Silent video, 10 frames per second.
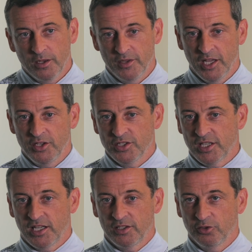And then you
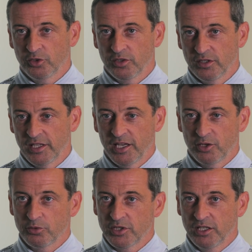start to look at the
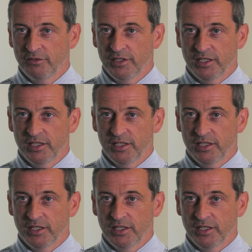technical side of it,